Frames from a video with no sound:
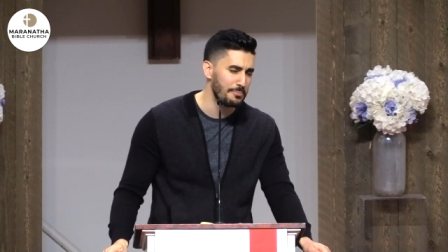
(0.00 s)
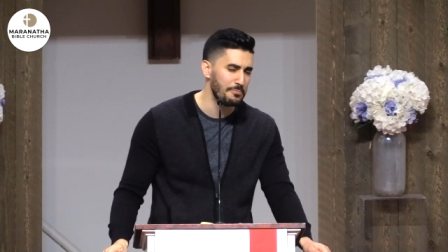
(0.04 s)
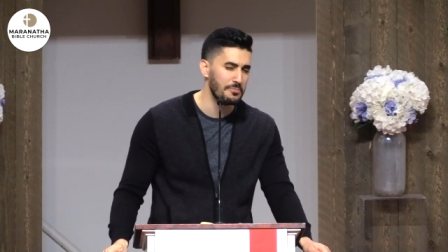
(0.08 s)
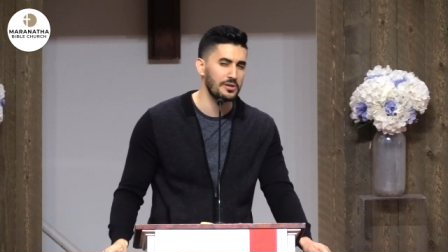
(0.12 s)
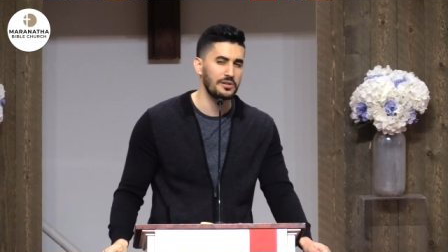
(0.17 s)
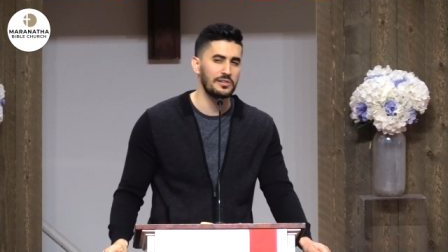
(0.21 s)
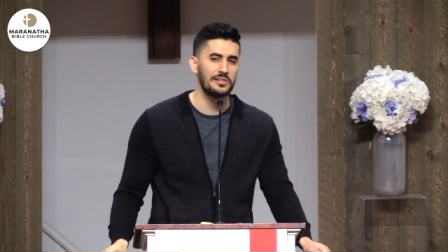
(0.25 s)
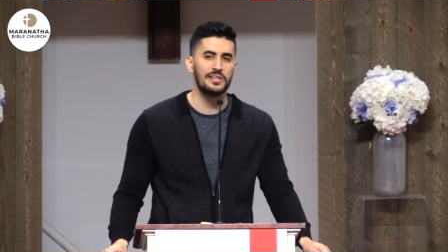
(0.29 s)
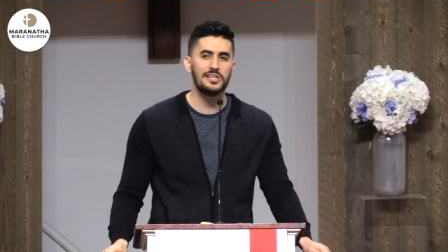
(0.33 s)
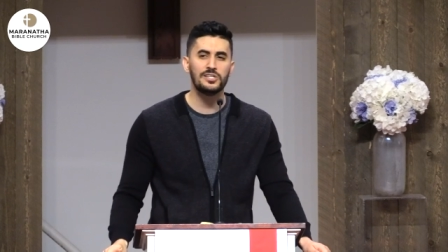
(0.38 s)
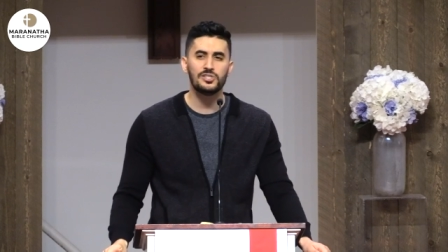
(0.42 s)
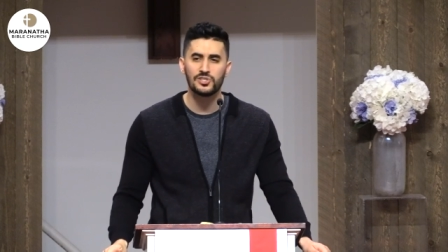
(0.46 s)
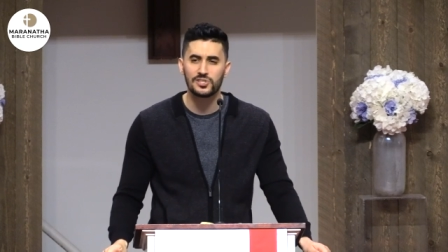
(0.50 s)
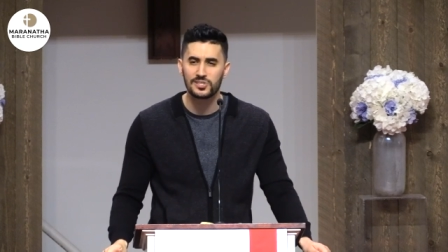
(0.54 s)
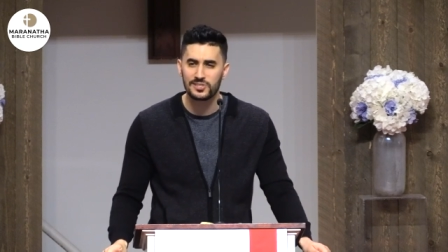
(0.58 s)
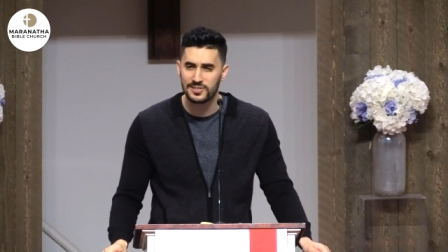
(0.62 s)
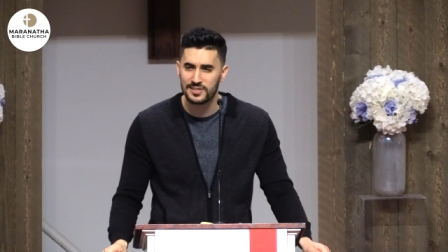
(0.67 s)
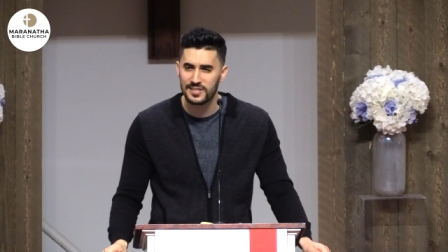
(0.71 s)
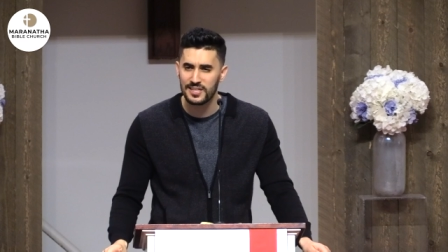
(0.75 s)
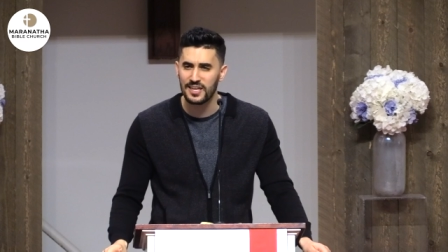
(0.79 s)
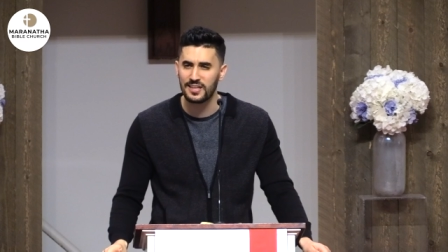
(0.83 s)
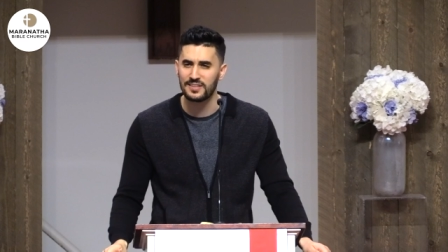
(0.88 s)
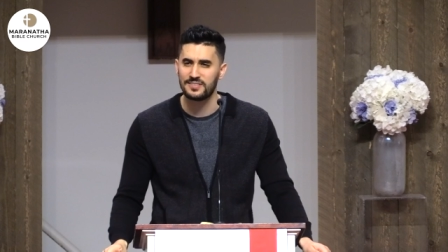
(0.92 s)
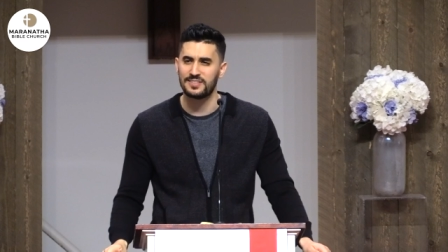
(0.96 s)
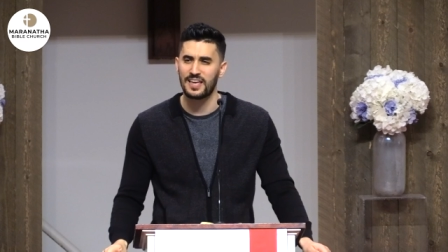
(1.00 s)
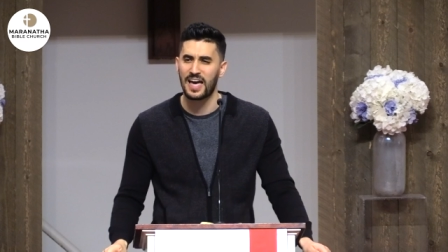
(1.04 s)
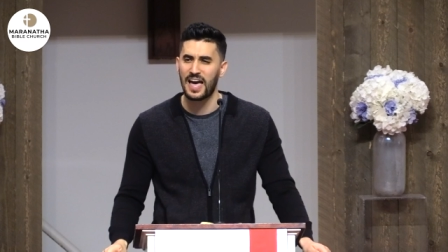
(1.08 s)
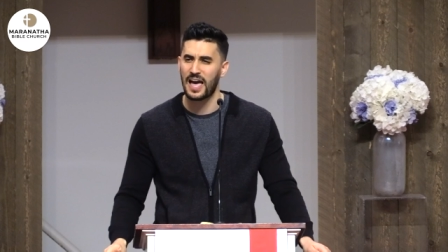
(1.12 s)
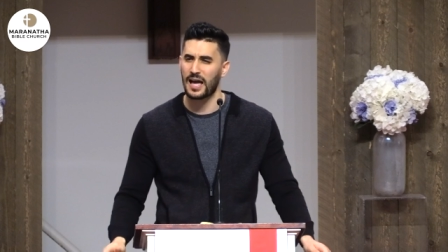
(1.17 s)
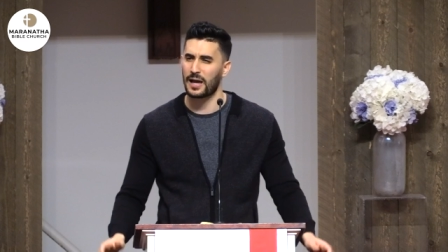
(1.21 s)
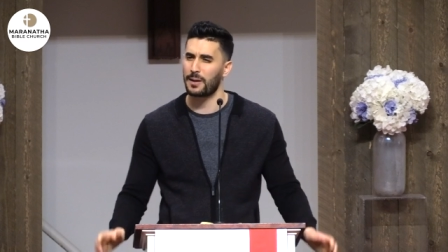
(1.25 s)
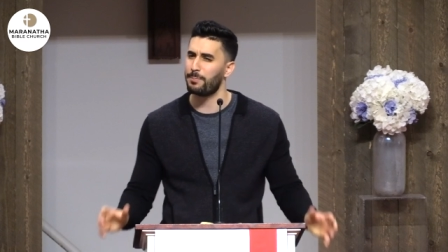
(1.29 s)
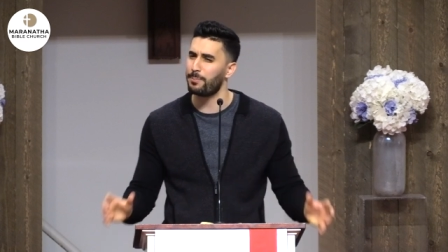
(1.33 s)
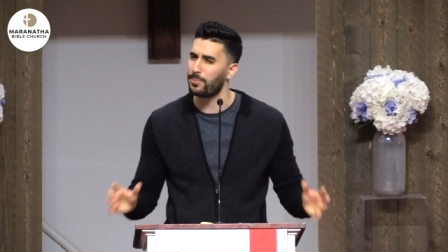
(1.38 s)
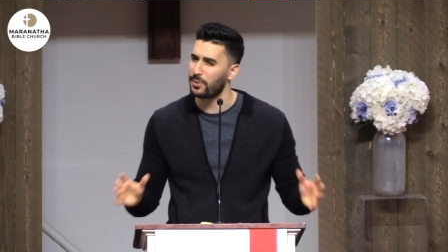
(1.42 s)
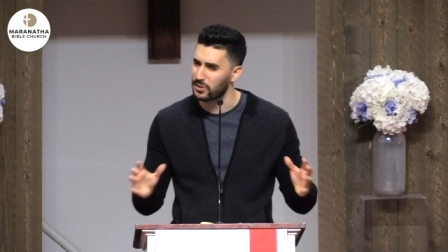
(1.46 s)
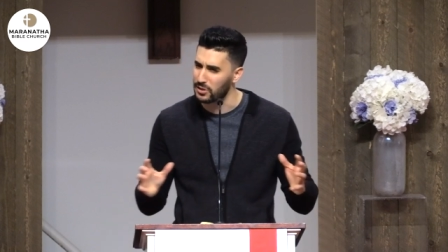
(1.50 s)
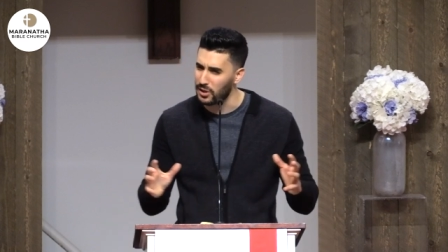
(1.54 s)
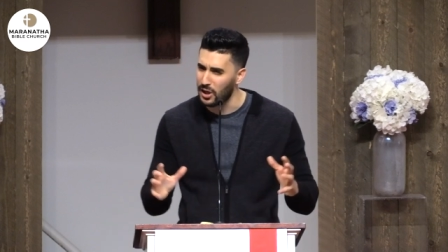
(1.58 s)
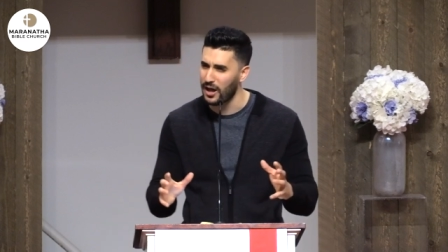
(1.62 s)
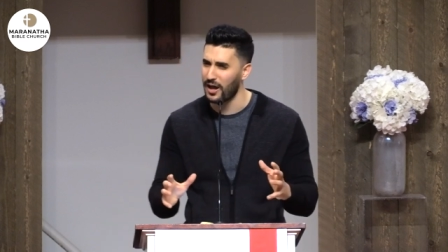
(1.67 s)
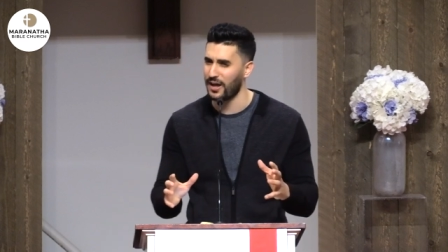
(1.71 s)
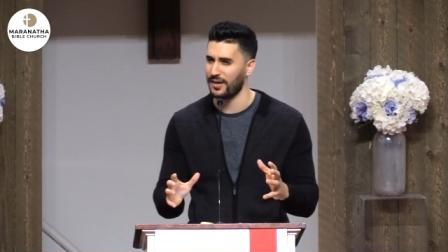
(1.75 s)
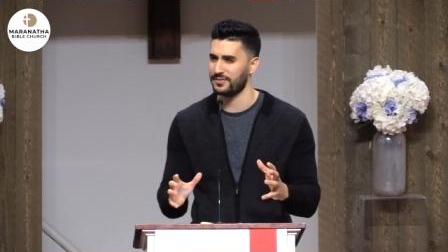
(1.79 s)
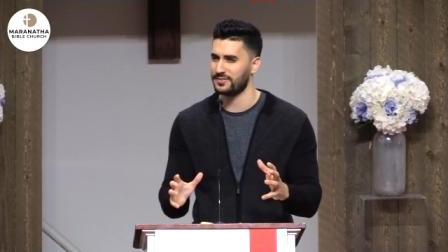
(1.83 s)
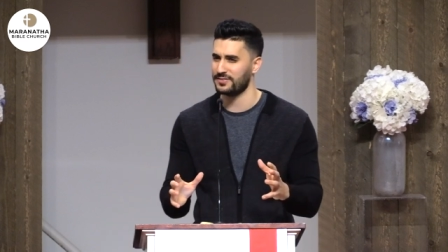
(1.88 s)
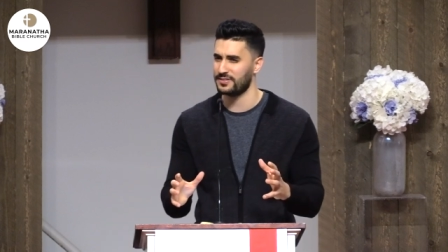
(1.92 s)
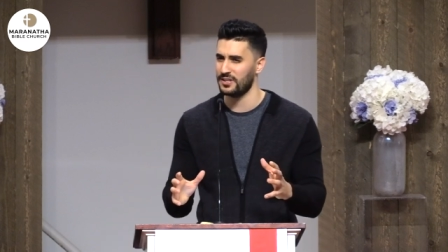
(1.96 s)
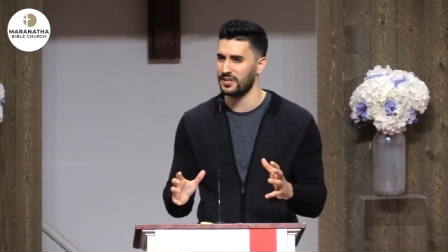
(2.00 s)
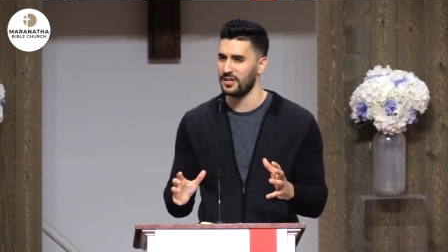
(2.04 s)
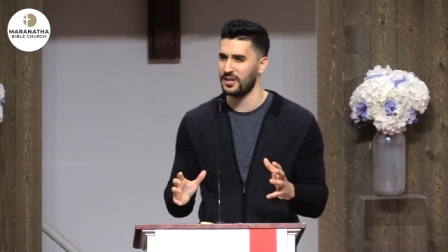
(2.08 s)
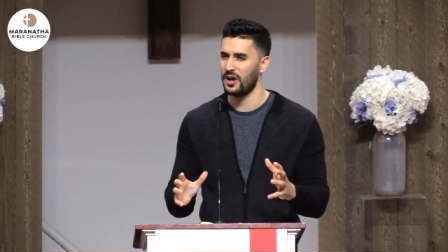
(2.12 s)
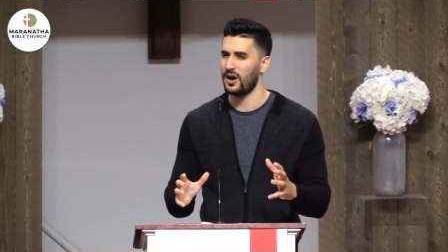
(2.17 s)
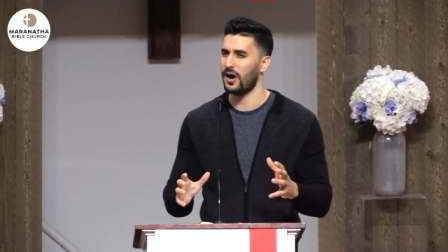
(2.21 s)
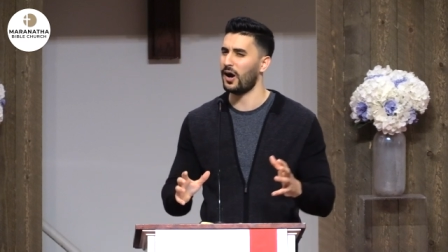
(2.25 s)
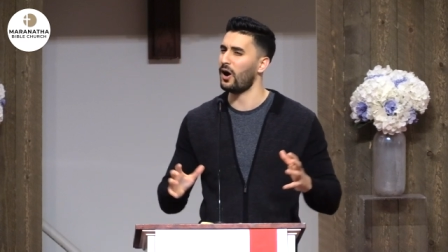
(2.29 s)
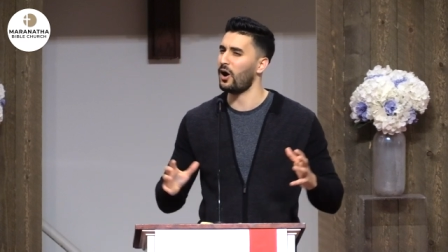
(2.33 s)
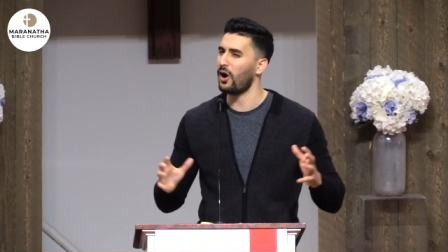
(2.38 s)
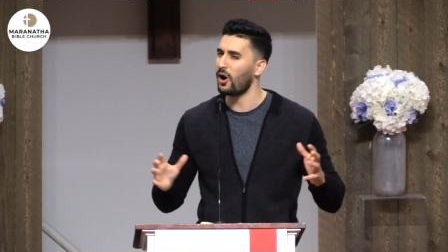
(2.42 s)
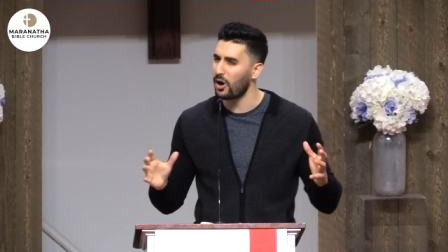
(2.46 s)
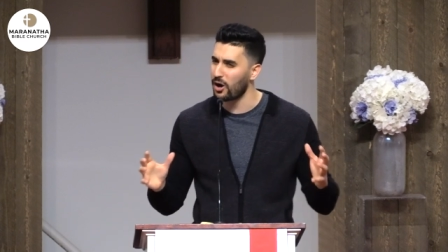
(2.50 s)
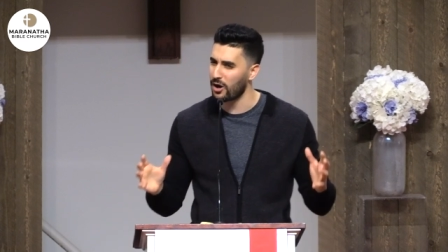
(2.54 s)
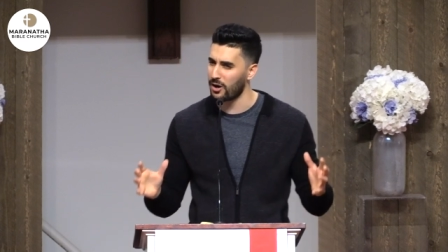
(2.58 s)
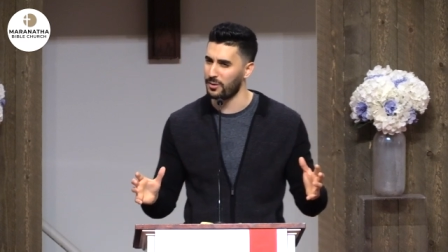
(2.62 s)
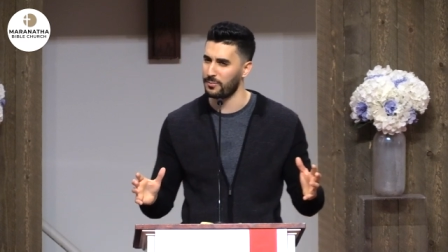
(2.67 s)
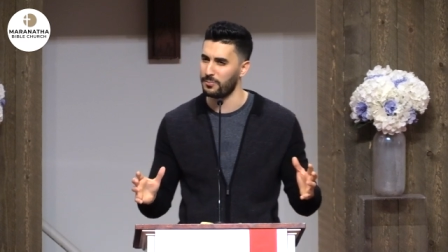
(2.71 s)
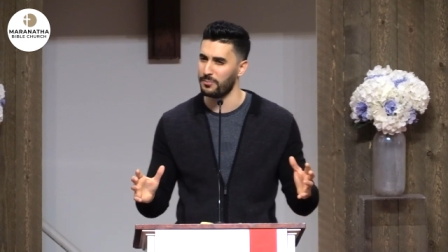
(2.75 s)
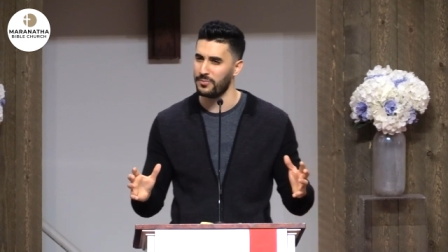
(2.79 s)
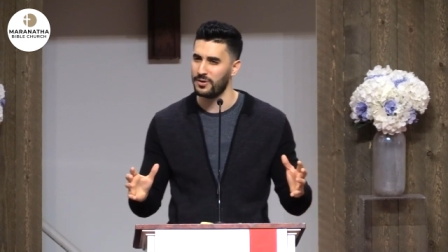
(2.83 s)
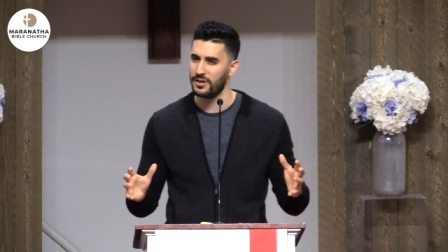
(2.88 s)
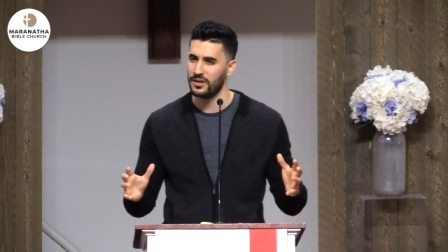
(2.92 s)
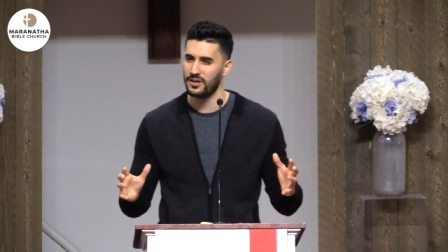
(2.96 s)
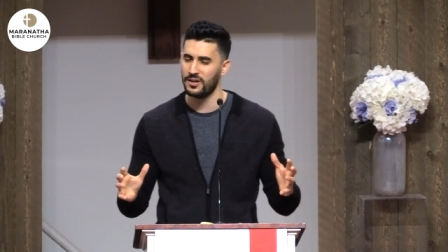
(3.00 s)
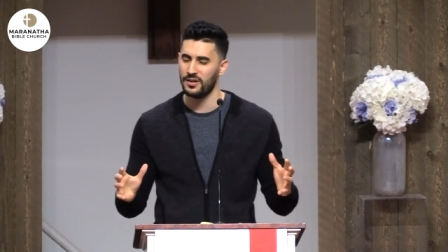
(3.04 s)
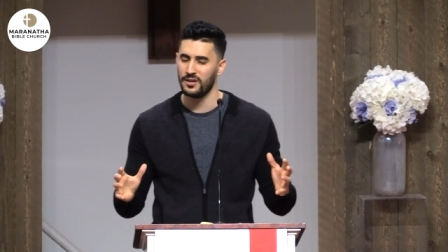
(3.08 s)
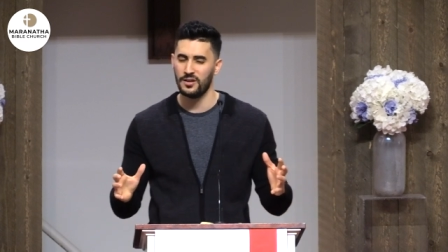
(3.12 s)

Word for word: maliciously attack, plot, harm